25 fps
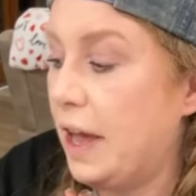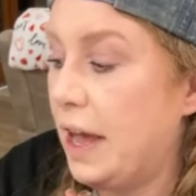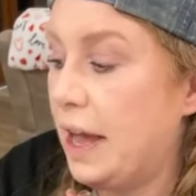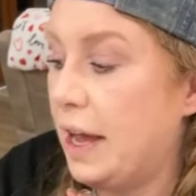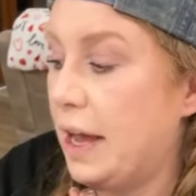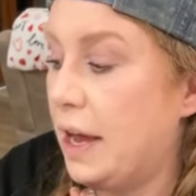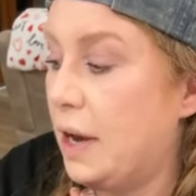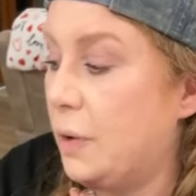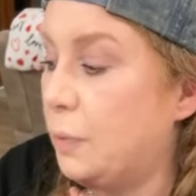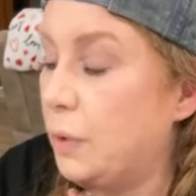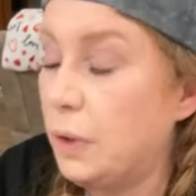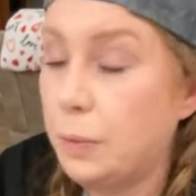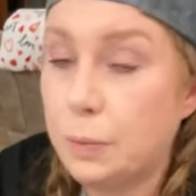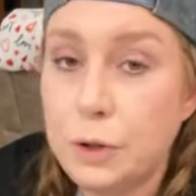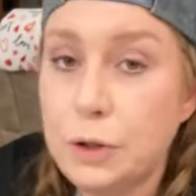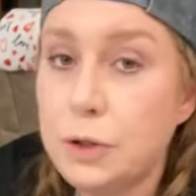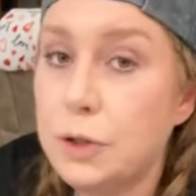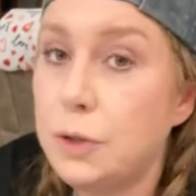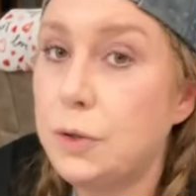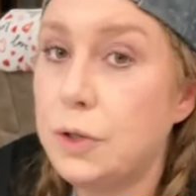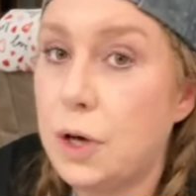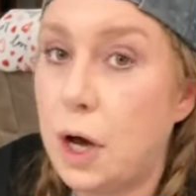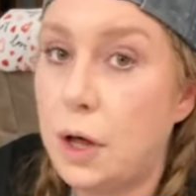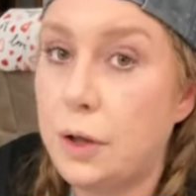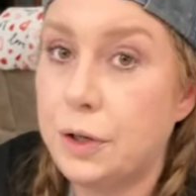And we will
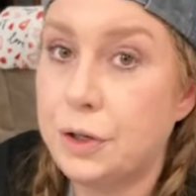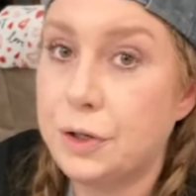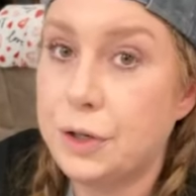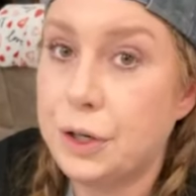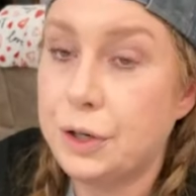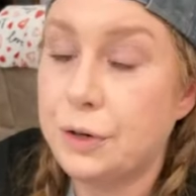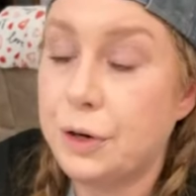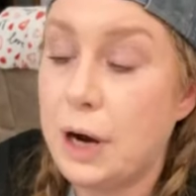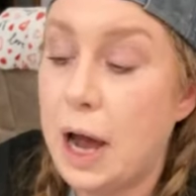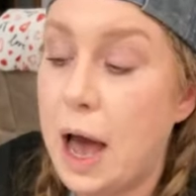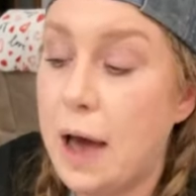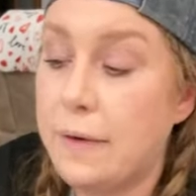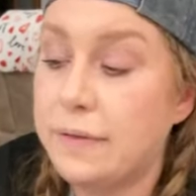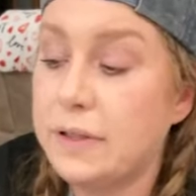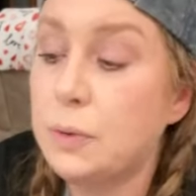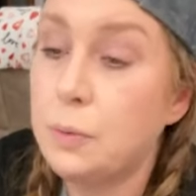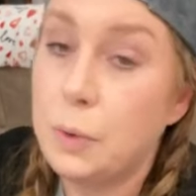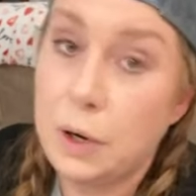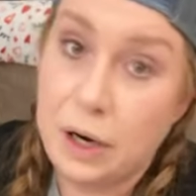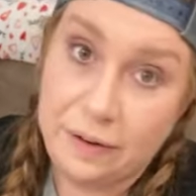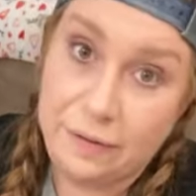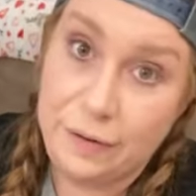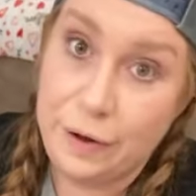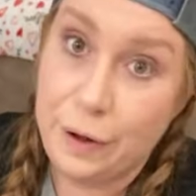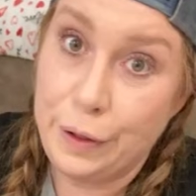do Dollar Tree crafts when
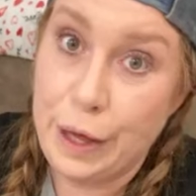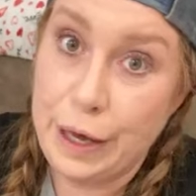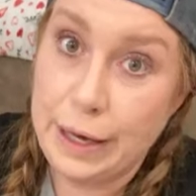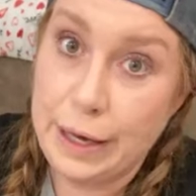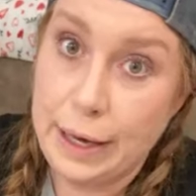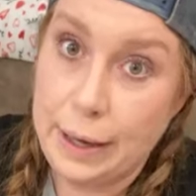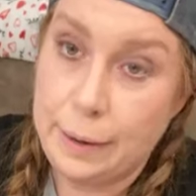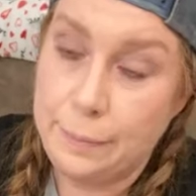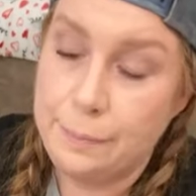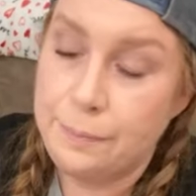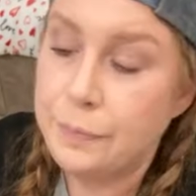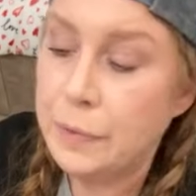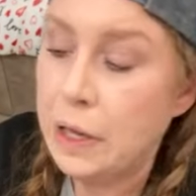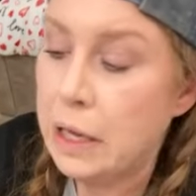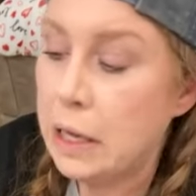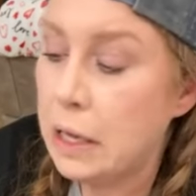I feel like it,